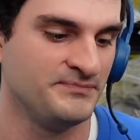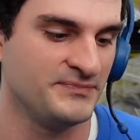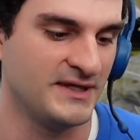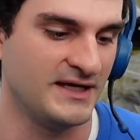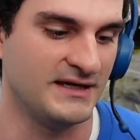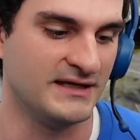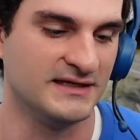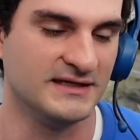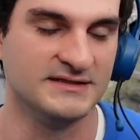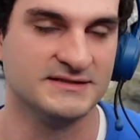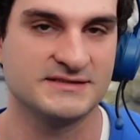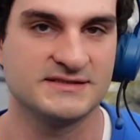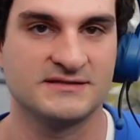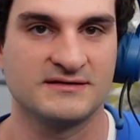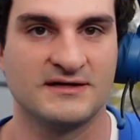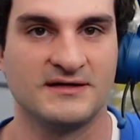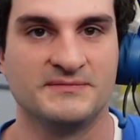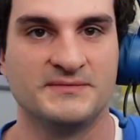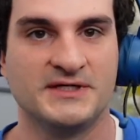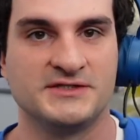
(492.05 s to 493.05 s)
and
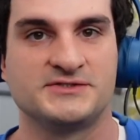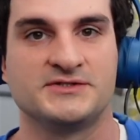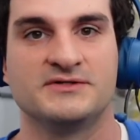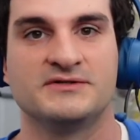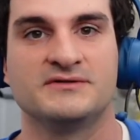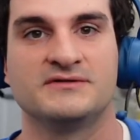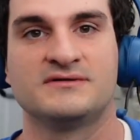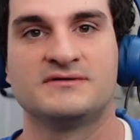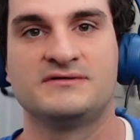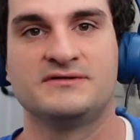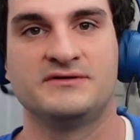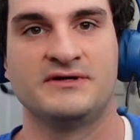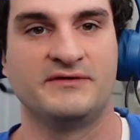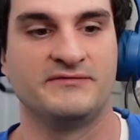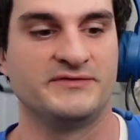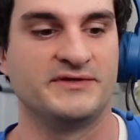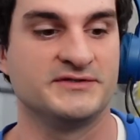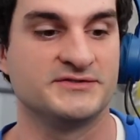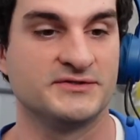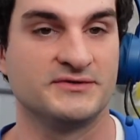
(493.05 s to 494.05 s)
uh, make sure your
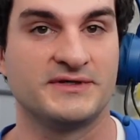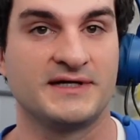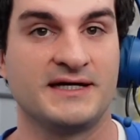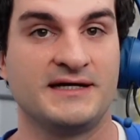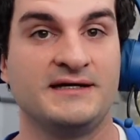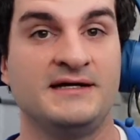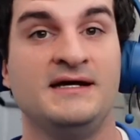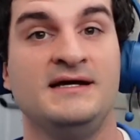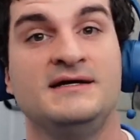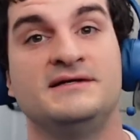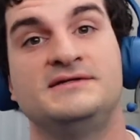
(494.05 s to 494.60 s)
everything's okay.